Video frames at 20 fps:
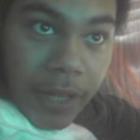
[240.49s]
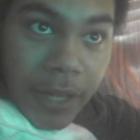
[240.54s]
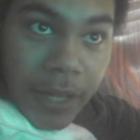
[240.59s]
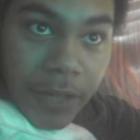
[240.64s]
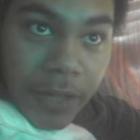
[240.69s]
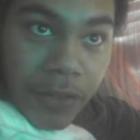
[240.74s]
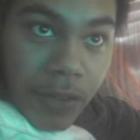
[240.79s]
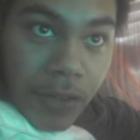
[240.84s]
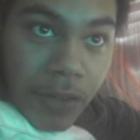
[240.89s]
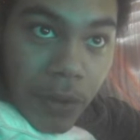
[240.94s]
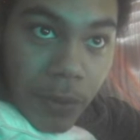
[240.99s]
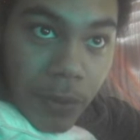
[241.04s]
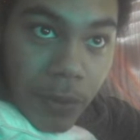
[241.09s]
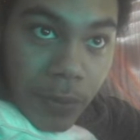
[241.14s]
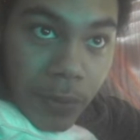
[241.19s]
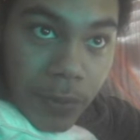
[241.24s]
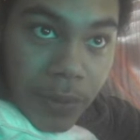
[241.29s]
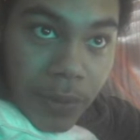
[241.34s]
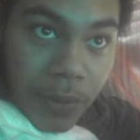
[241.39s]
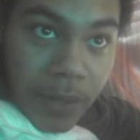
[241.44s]

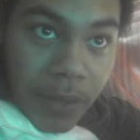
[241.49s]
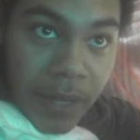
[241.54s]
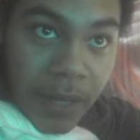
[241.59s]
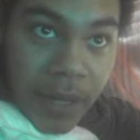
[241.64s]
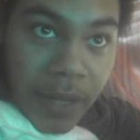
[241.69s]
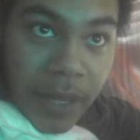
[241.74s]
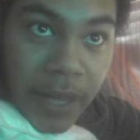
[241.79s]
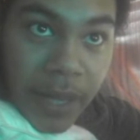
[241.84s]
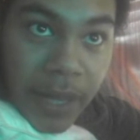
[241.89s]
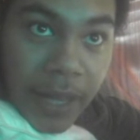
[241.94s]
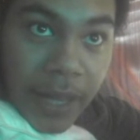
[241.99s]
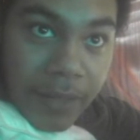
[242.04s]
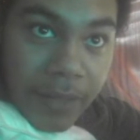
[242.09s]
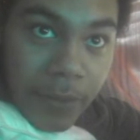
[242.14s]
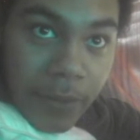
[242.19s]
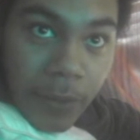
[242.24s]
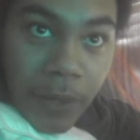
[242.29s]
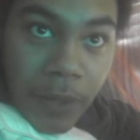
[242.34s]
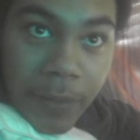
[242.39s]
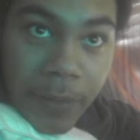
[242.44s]
Jones has no
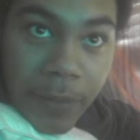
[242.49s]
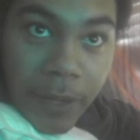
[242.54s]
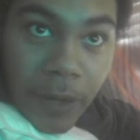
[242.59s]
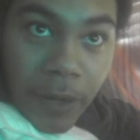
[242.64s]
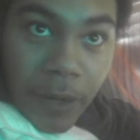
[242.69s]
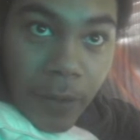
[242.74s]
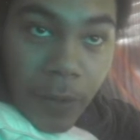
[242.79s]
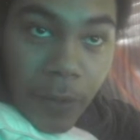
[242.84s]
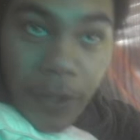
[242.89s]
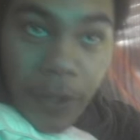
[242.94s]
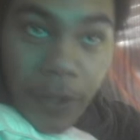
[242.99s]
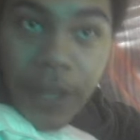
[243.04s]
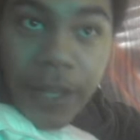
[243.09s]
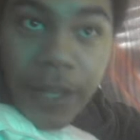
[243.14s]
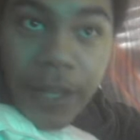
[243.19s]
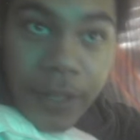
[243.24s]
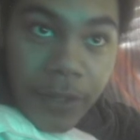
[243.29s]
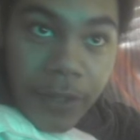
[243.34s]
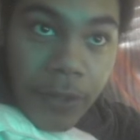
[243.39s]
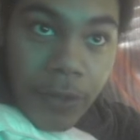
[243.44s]
limit on what it
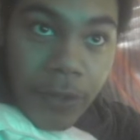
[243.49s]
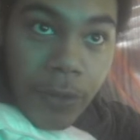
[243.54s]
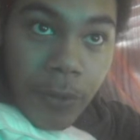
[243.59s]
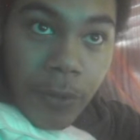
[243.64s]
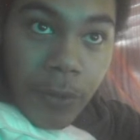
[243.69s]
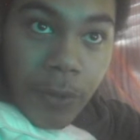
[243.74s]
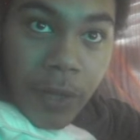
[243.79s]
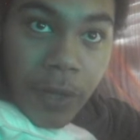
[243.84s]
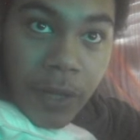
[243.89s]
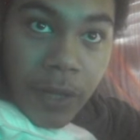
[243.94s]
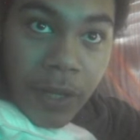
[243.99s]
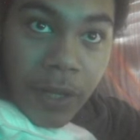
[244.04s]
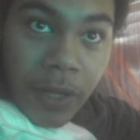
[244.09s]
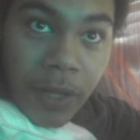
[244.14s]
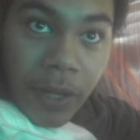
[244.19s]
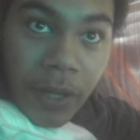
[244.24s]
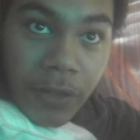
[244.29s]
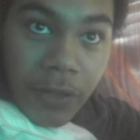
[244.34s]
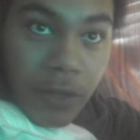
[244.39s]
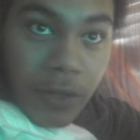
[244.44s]
can do,
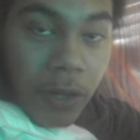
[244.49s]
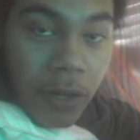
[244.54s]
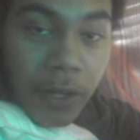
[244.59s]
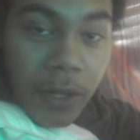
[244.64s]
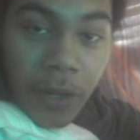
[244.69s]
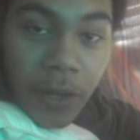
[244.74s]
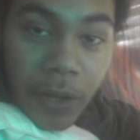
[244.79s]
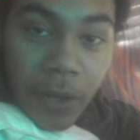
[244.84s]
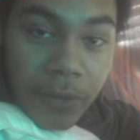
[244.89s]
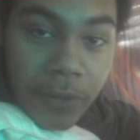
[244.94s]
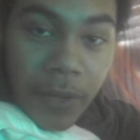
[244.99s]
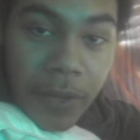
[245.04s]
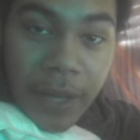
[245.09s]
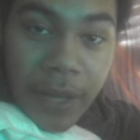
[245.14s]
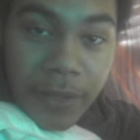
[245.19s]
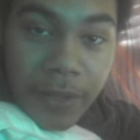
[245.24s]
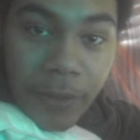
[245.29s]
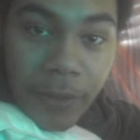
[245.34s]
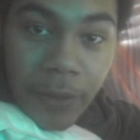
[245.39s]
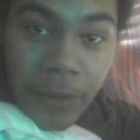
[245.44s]
Uncharted also
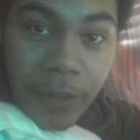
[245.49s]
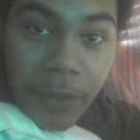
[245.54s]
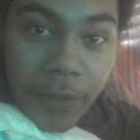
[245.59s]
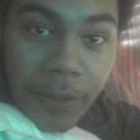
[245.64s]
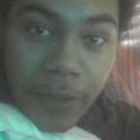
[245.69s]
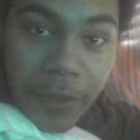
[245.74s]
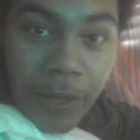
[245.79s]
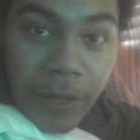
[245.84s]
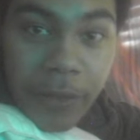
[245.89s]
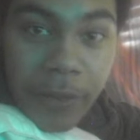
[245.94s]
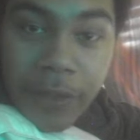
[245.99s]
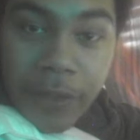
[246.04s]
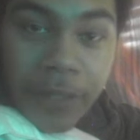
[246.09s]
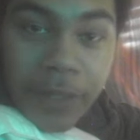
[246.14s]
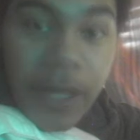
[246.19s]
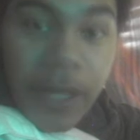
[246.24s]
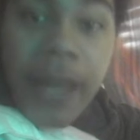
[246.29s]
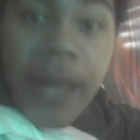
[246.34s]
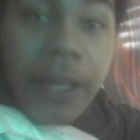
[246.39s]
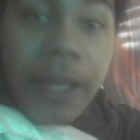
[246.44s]
has no limit. Like we
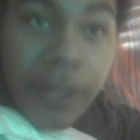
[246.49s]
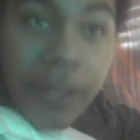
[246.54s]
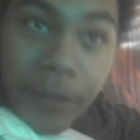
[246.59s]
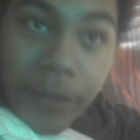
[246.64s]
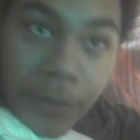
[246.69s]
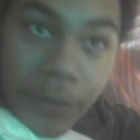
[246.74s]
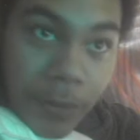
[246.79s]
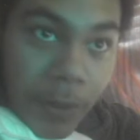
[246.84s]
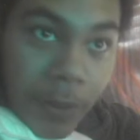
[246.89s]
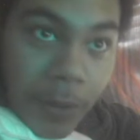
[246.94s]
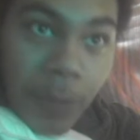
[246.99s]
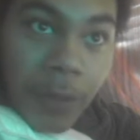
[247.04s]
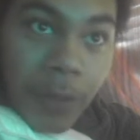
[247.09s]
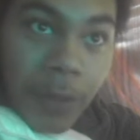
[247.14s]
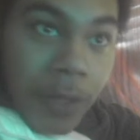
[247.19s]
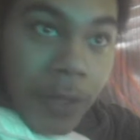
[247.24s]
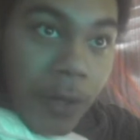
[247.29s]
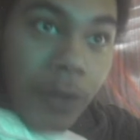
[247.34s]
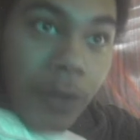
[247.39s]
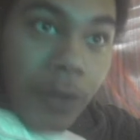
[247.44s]
see aliens or something
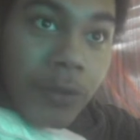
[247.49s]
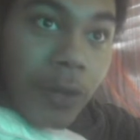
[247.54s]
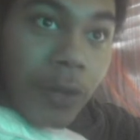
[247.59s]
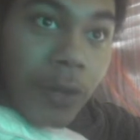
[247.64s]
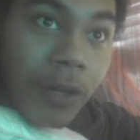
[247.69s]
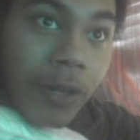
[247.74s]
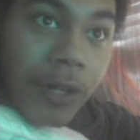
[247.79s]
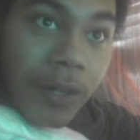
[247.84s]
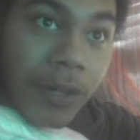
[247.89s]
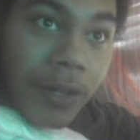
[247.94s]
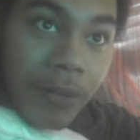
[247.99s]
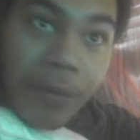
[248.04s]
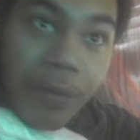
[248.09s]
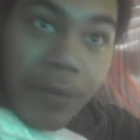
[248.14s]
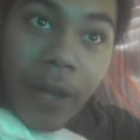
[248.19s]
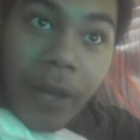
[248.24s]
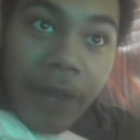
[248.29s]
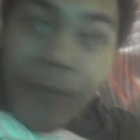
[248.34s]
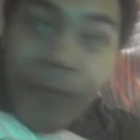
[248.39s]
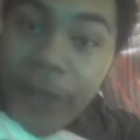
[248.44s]
in Uncharted, and it
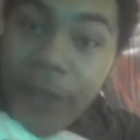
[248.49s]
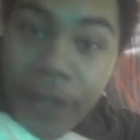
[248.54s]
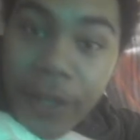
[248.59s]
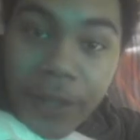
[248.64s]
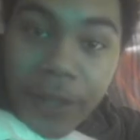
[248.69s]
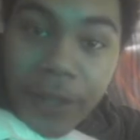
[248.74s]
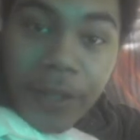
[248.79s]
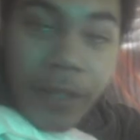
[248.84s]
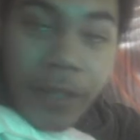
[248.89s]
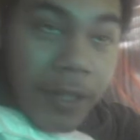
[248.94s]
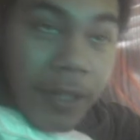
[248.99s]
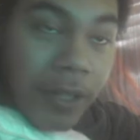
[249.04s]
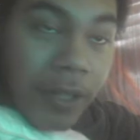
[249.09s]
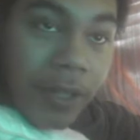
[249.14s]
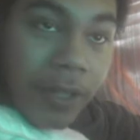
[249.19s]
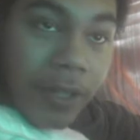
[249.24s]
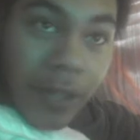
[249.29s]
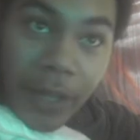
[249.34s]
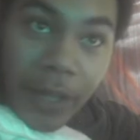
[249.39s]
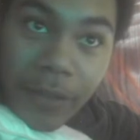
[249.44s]
probably fit
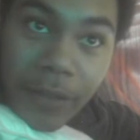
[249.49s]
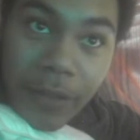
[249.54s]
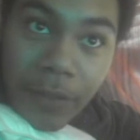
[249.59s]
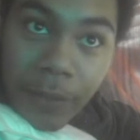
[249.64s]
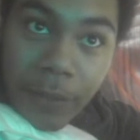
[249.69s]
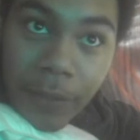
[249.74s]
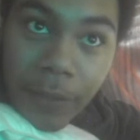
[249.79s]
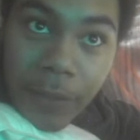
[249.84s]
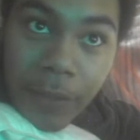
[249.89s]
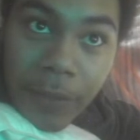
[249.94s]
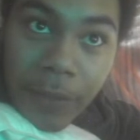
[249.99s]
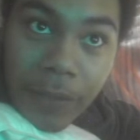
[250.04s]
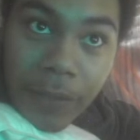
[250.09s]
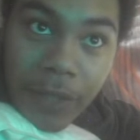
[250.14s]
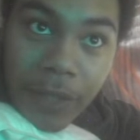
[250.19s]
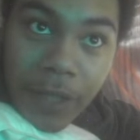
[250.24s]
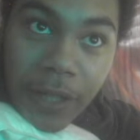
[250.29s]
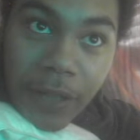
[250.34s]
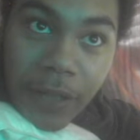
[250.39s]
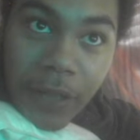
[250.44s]
uh, you can do pretty much
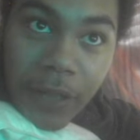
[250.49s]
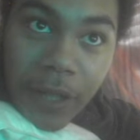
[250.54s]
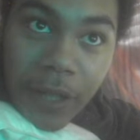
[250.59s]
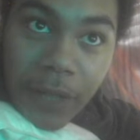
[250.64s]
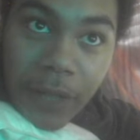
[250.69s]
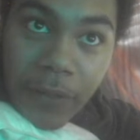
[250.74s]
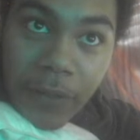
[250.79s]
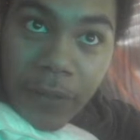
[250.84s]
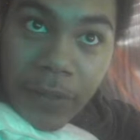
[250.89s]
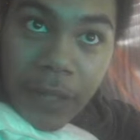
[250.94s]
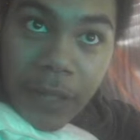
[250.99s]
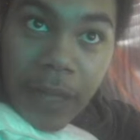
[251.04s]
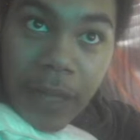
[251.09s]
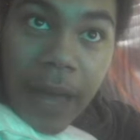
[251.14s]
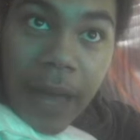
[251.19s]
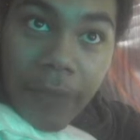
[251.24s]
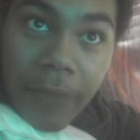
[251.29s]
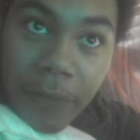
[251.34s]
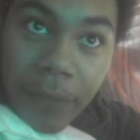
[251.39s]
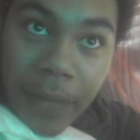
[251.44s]
anything. We see
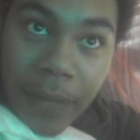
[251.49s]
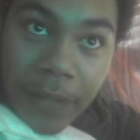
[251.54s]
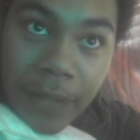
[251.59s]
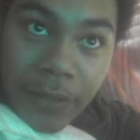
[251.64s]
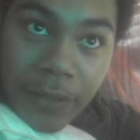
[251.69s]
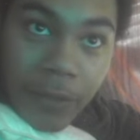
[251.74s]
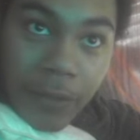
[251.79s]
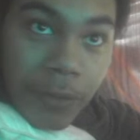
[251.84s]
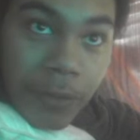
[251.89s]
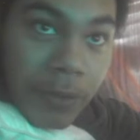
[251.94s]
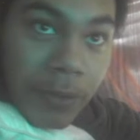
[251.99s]
lava monsters.